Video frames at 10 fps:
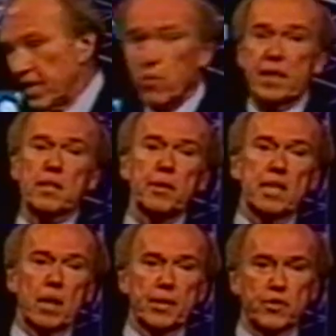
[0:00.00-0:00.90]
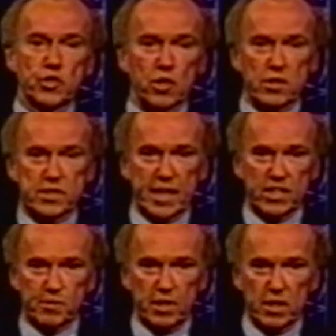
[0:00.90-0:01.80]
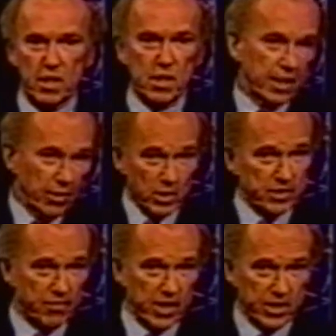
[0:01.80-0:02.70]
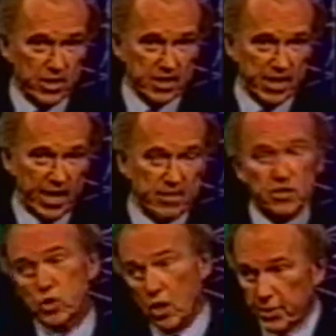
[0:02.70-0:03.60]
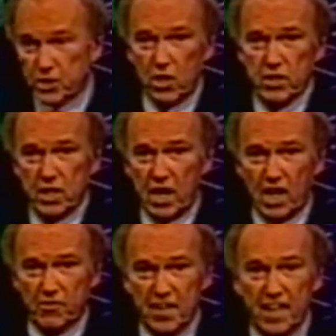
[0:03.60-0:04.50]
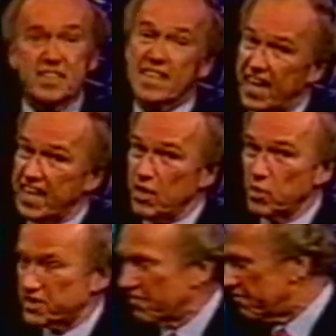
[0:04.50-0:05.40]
He went to become an insurance salesman. He wasn't very good at that. So he returned to golf. And today he was a